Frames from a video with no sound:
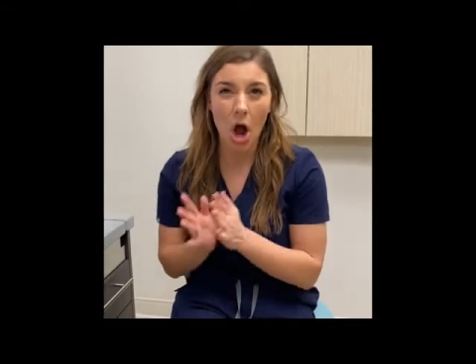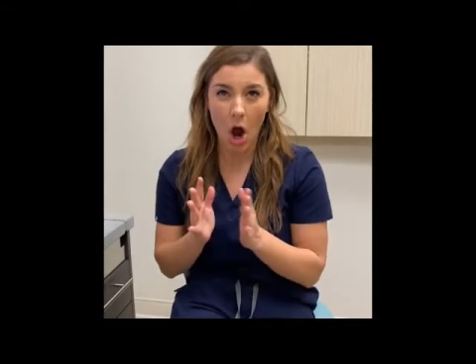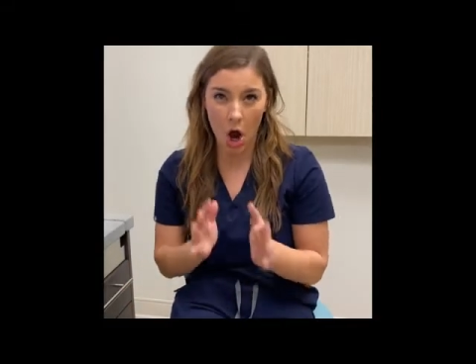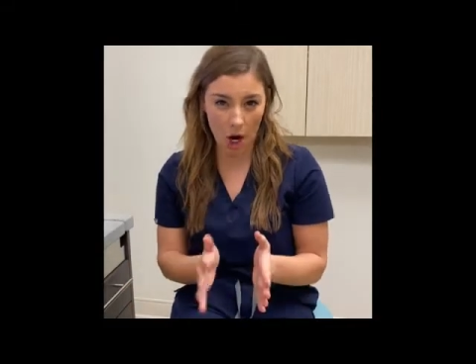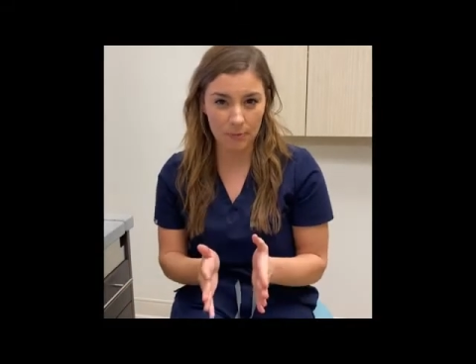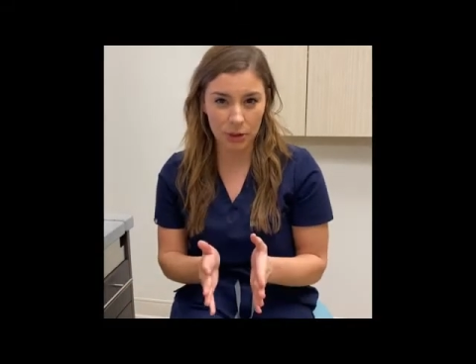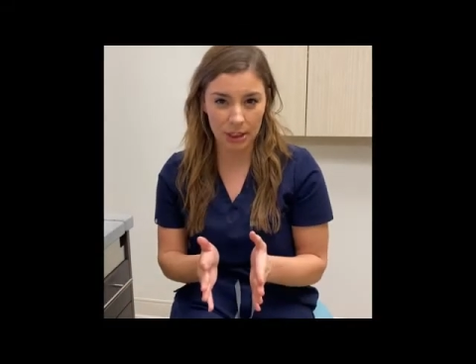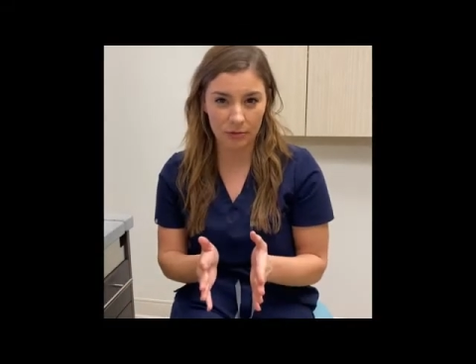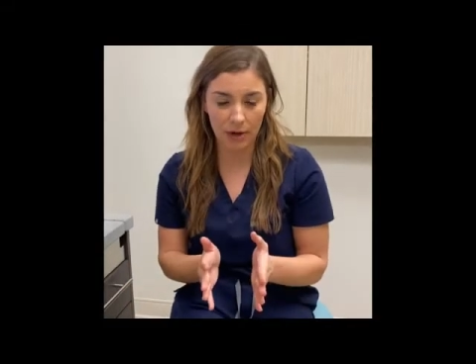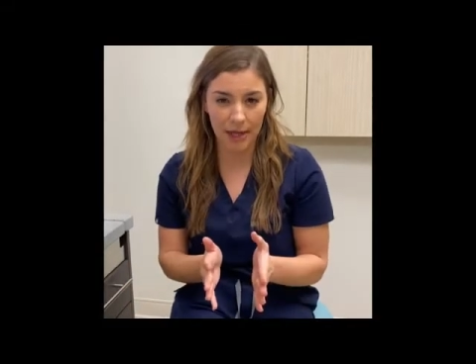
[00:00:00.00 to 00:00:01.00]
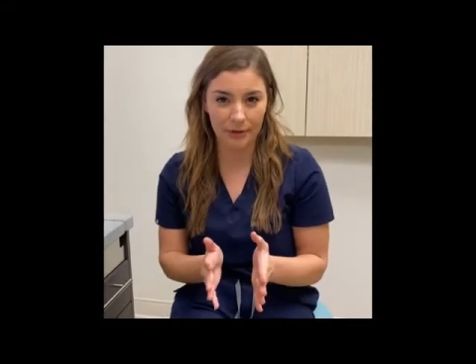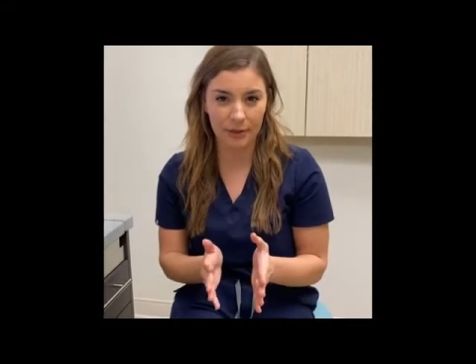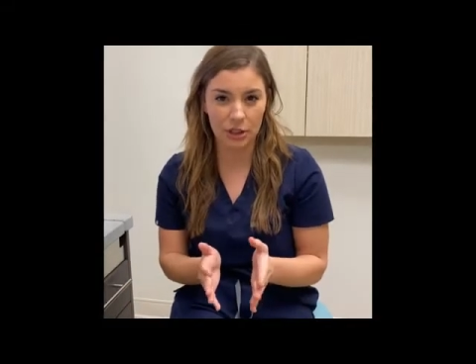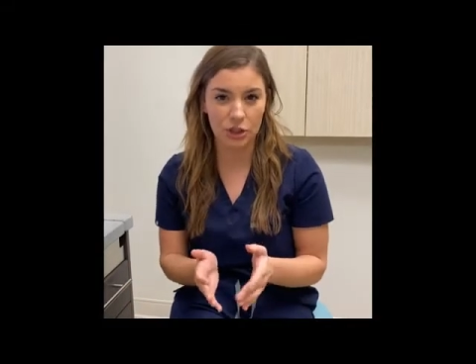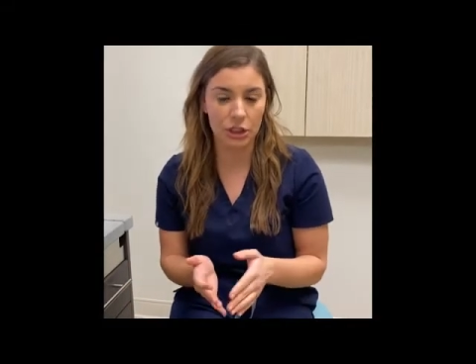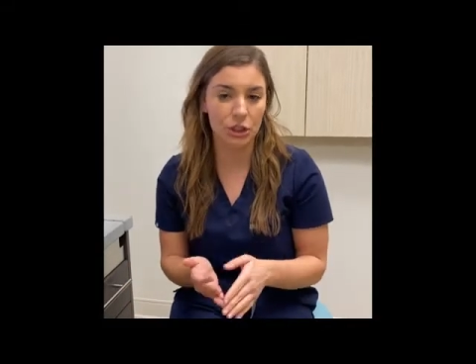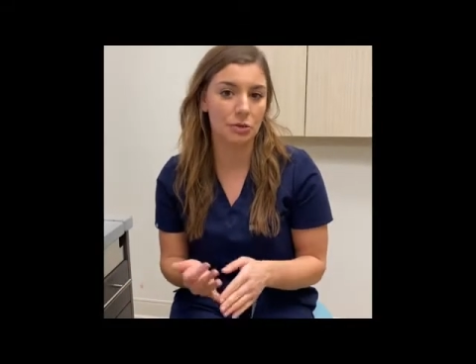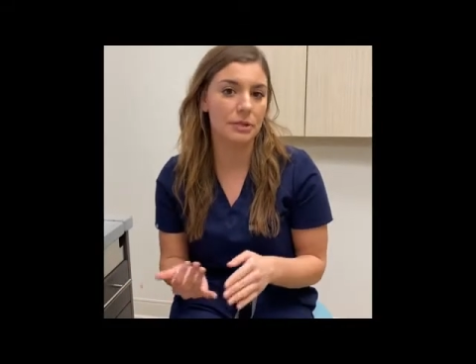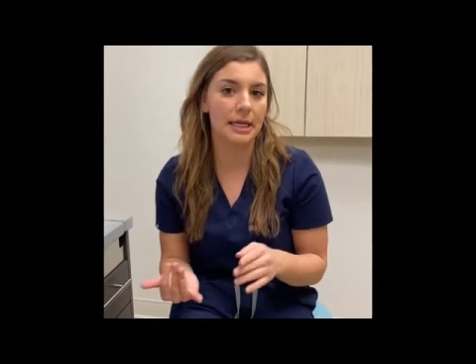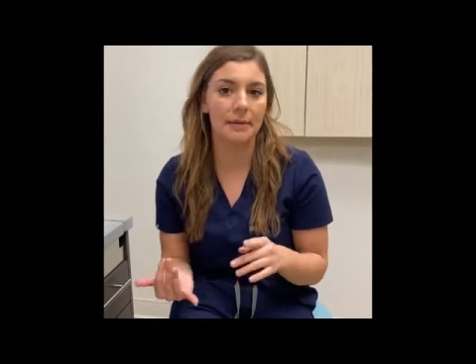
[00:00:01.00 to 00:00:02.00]
option rather than just
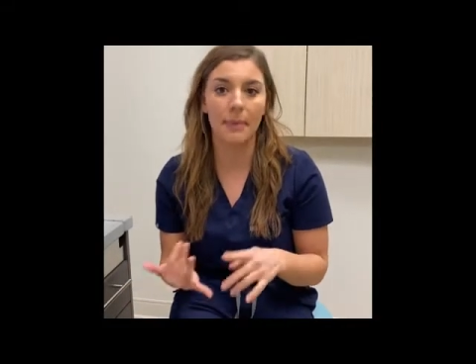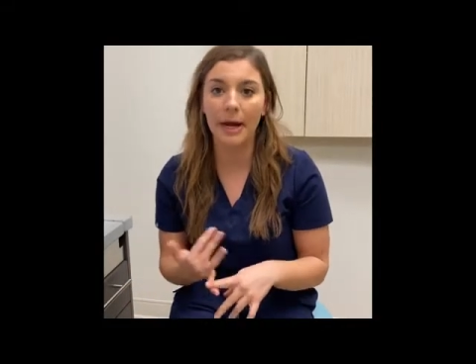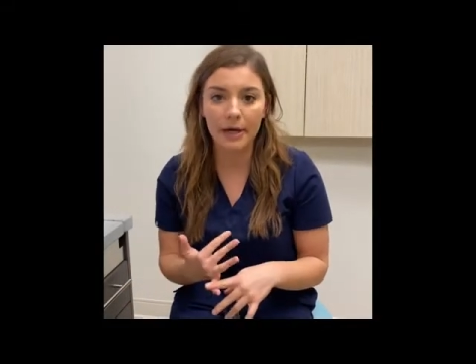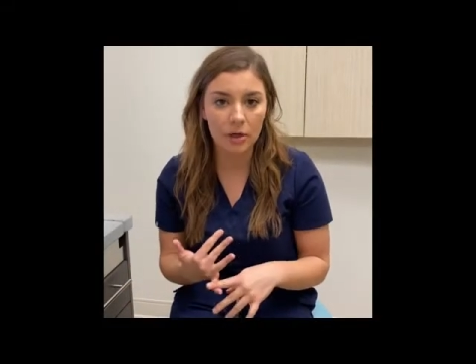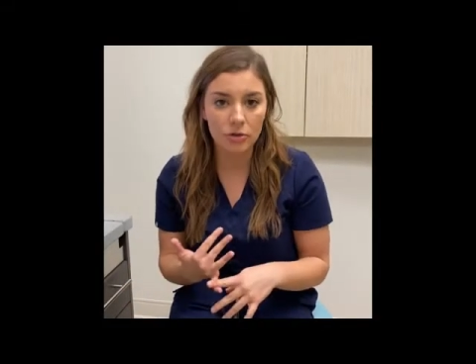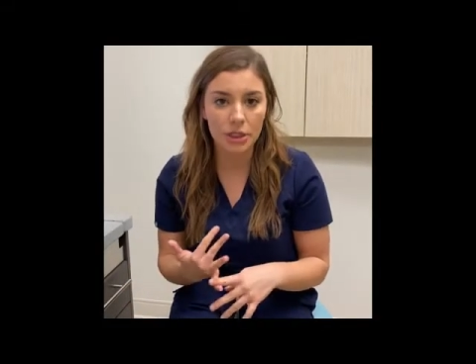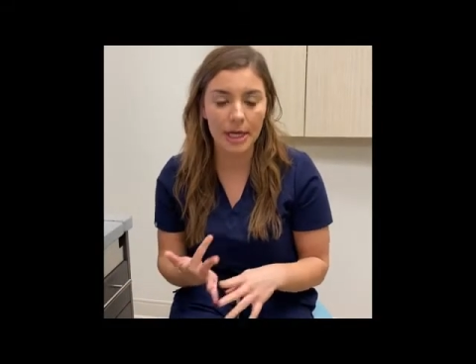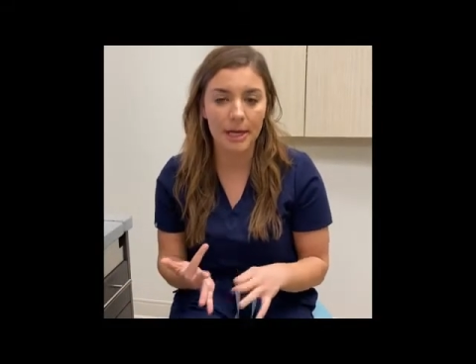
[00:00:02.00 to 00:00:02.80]
using PerioChip